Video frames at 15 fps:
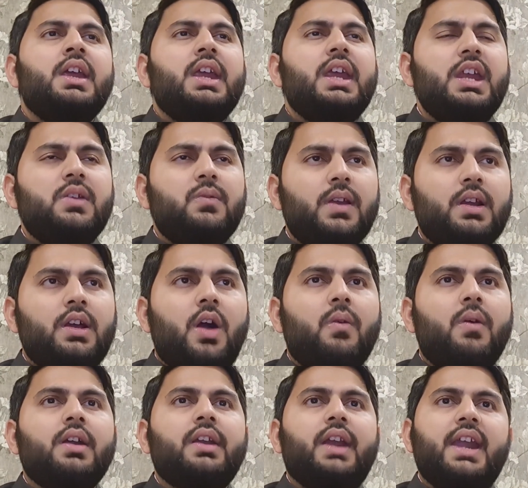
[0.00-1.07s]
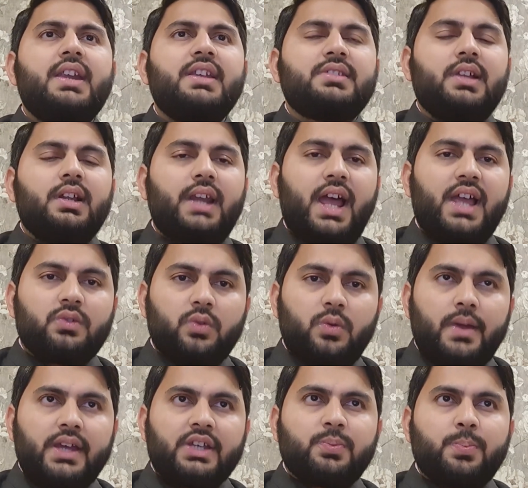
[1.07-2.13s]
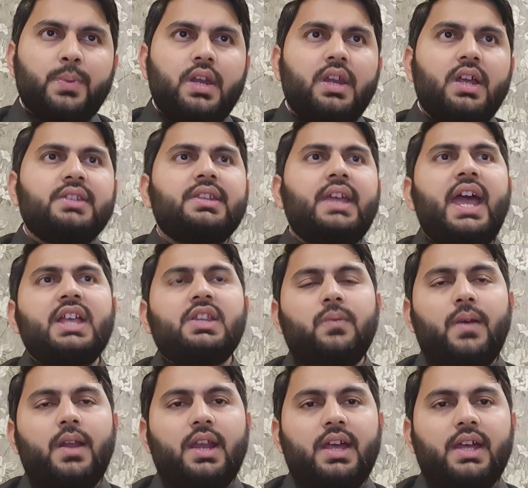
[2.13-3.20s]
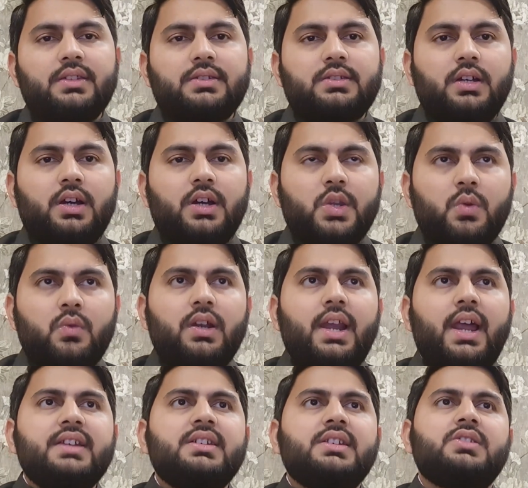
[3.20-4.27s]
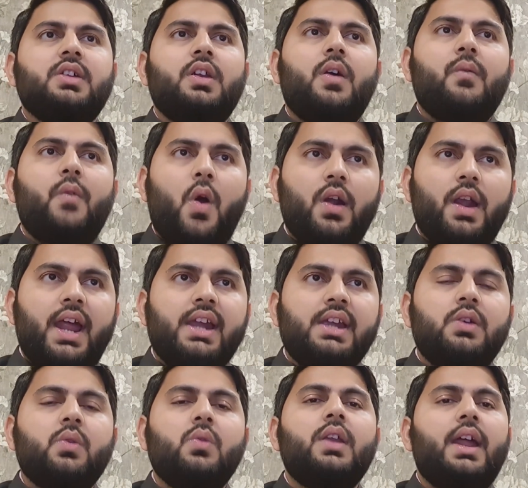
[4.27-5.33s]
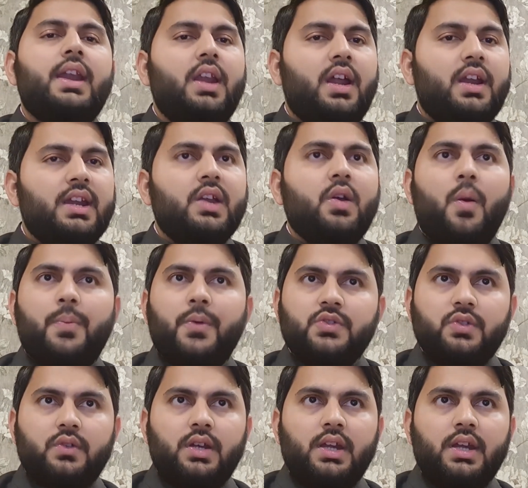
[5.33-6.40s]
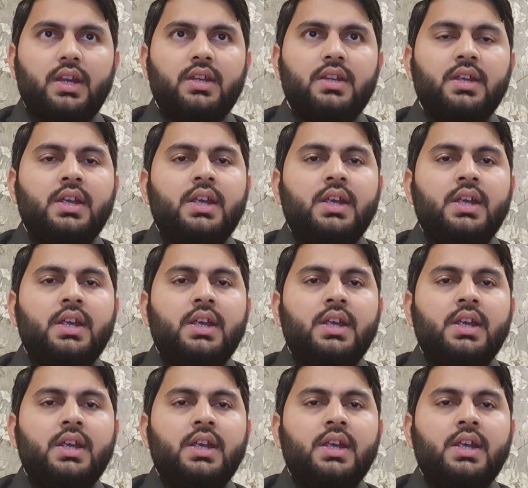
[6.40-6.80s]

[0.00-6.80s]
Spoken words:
it will cover traditional classroom experience as well as utilization of online tool and learning opportunity.